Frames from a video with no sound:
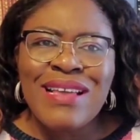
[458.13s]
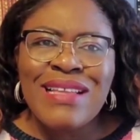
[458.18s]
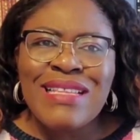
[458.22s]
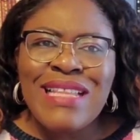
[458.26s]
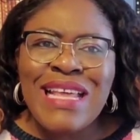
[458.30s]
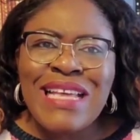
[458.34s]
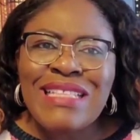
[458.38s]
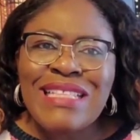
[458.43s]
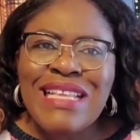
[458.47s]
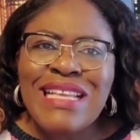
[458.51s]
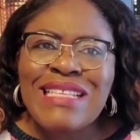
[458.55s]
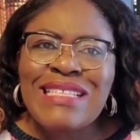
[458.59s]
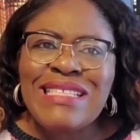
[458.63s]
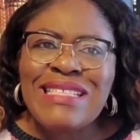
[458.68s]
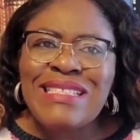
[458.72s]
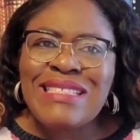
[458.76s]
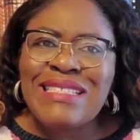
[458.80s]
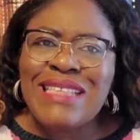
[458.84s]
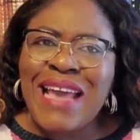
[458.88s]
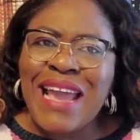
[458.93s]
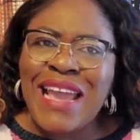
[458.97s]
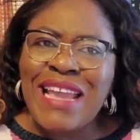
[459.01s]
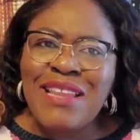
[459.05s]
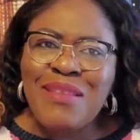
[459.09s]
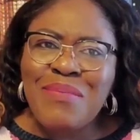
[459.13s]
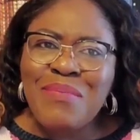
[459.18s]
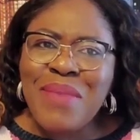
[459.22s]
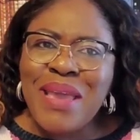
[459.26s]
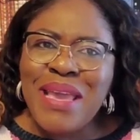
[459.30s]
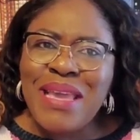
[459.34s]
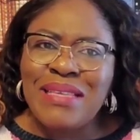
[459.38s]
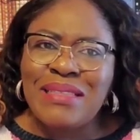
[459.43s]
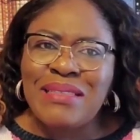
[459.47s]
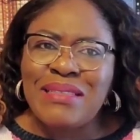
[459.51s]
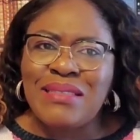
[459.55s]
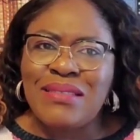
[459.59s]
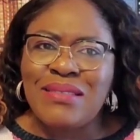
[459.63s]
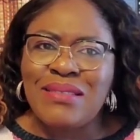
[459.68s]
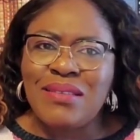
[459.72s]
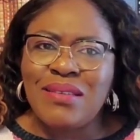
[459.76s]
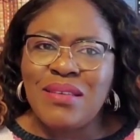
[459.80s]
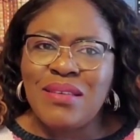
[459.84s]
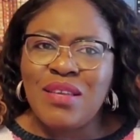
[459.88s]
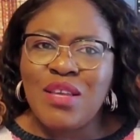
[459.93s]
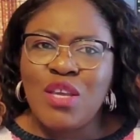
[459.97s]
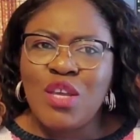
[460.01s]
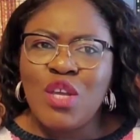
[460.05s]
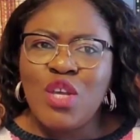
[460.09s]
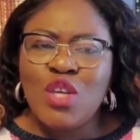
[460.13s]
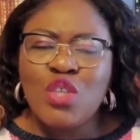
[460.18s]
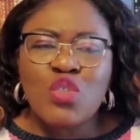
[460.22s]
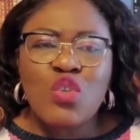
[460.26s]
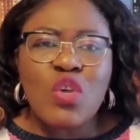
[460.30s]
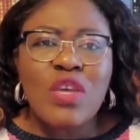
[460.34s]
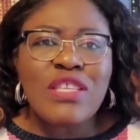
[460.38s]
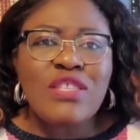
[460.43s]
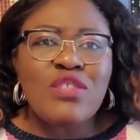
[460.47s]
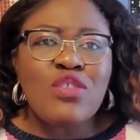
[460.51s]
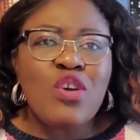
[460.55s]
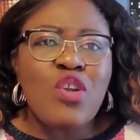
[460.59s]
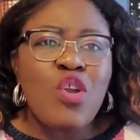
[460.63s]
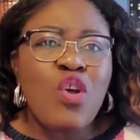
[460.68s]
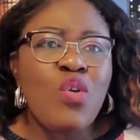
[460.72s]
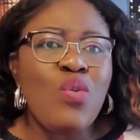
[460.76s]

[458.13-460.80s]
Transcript: that excitement. So it's not